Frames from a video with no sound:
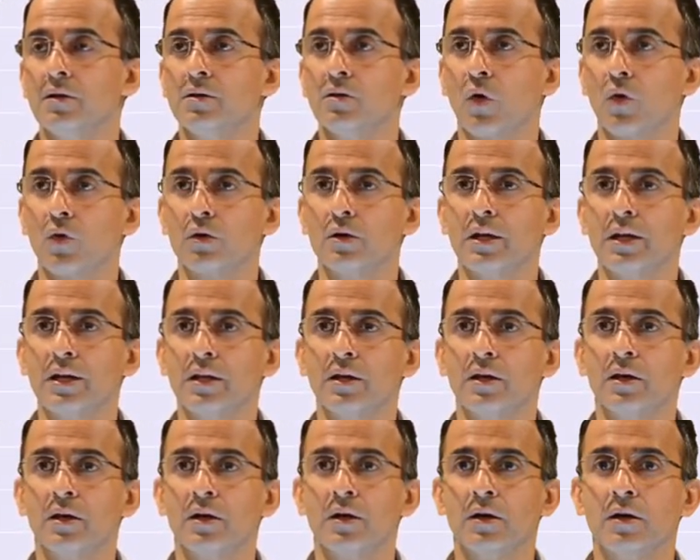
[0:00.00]

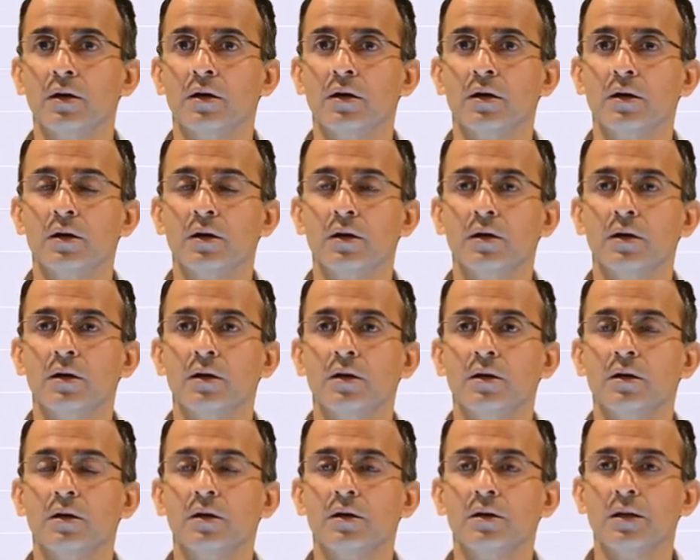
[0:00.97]
nonlinear
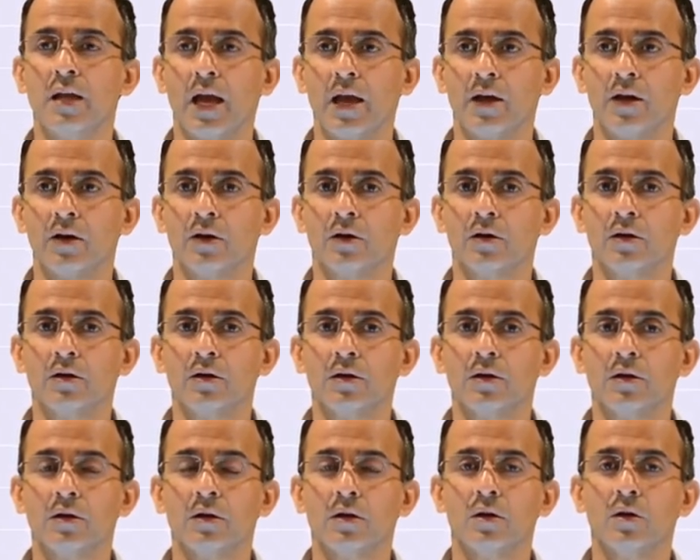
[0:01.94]
layer
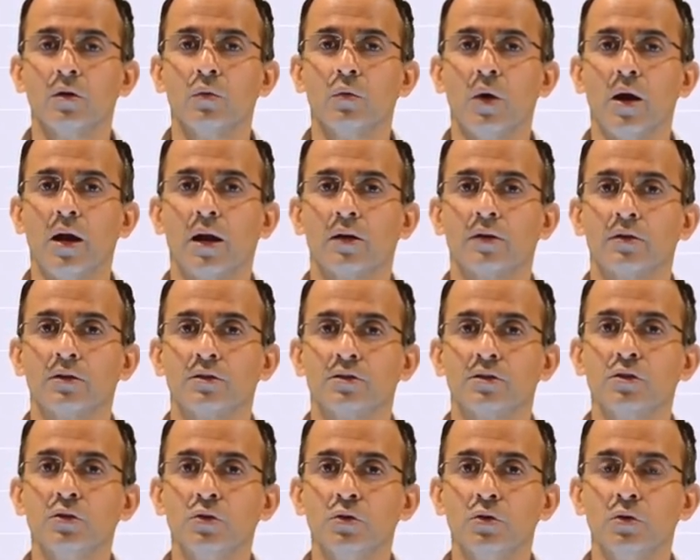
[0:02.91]
where the
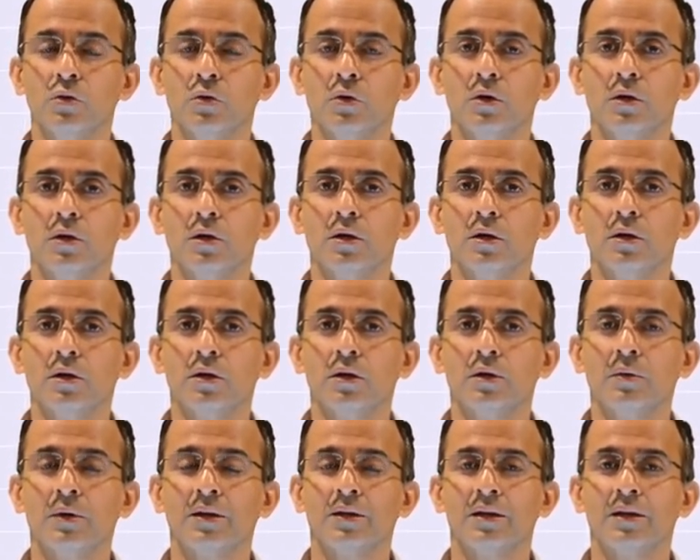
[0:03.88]
two,
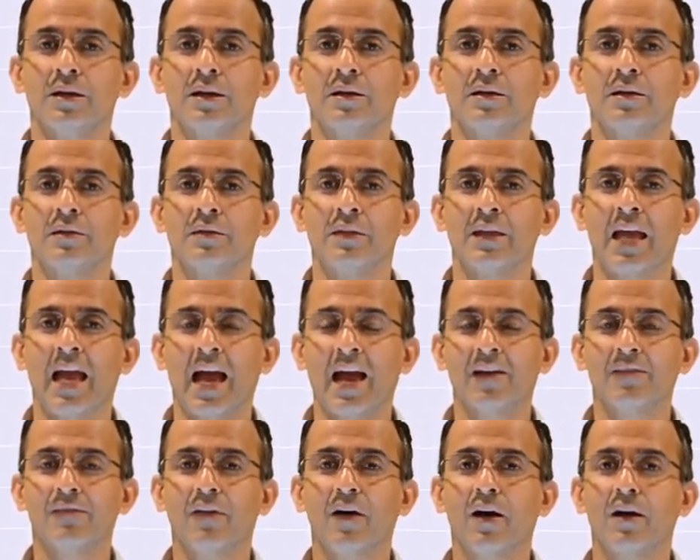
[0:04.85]
where the, the
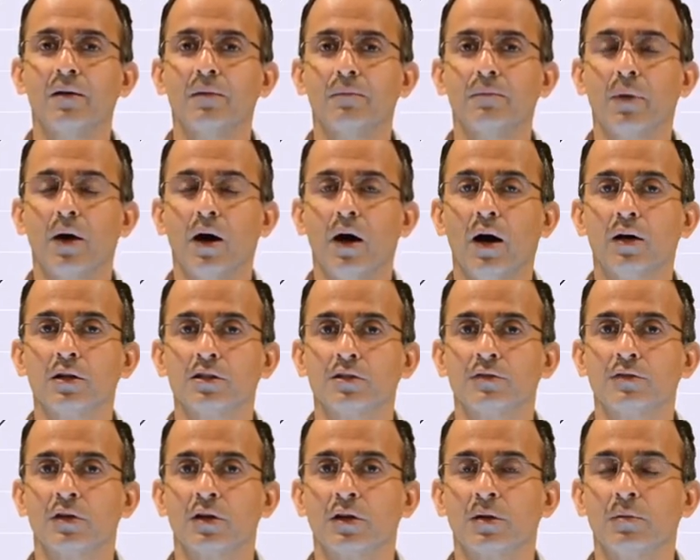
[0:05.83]
affine part
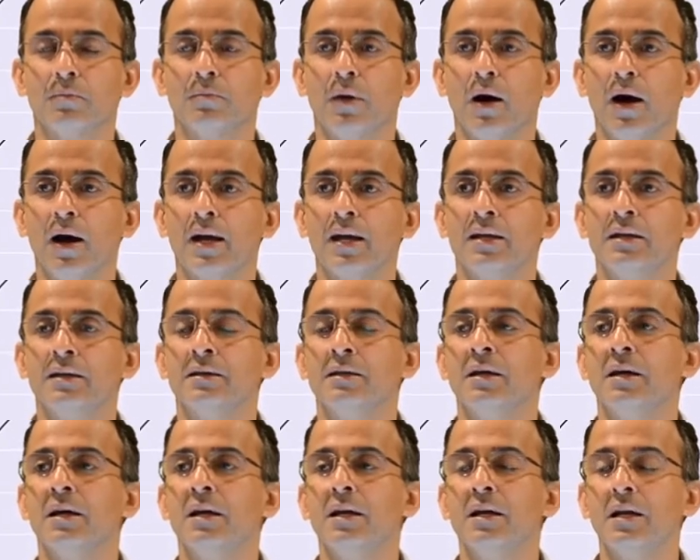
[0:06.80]
of the combined
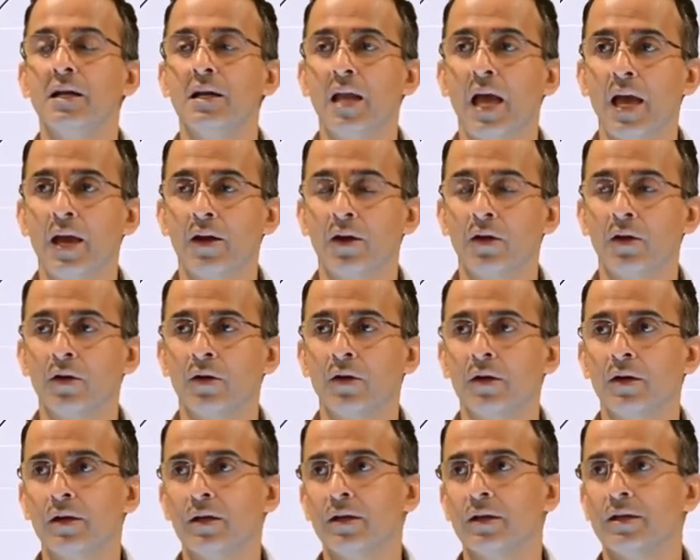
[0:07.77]
layer
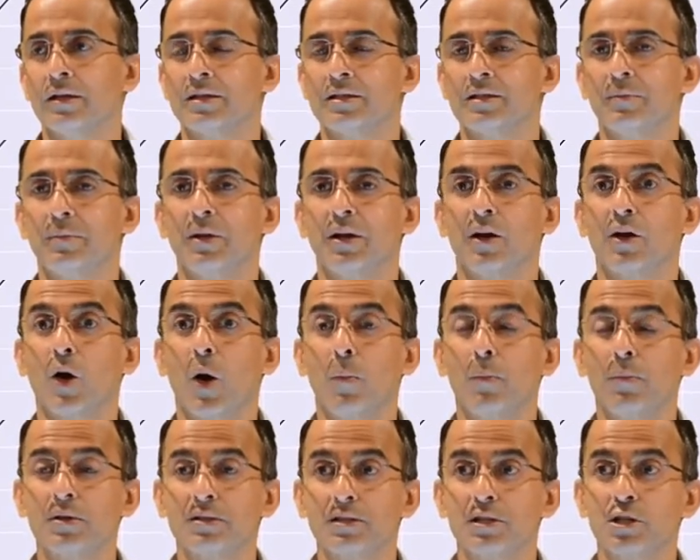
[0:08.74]
is simply a
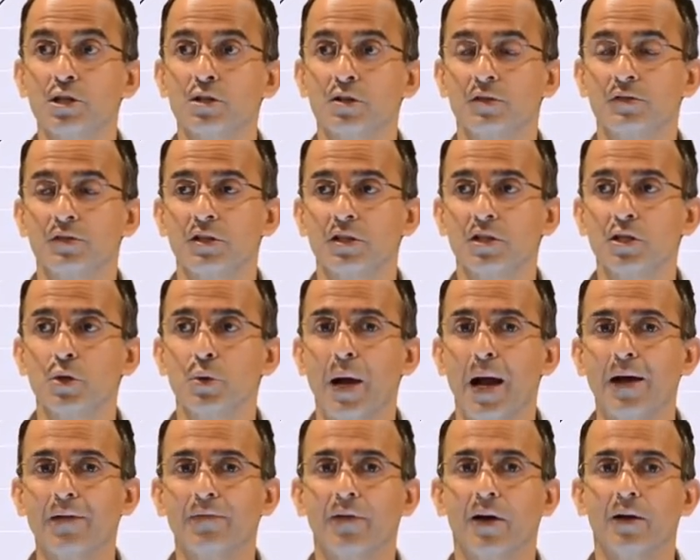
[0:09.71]
composition of the two
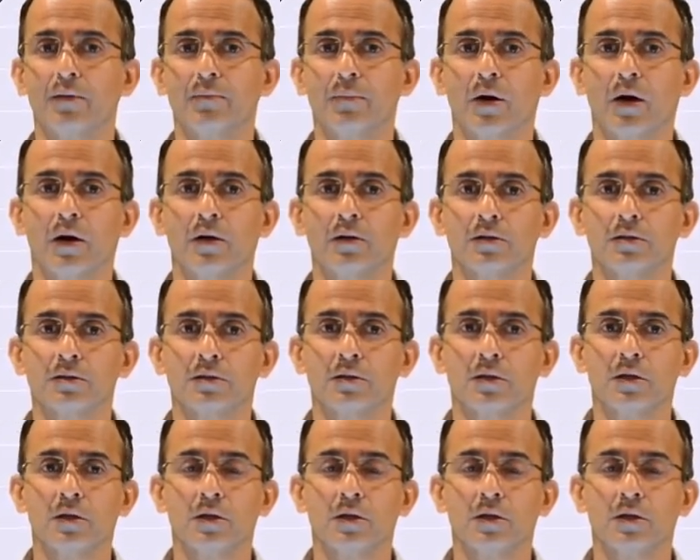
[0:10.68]
affine parts.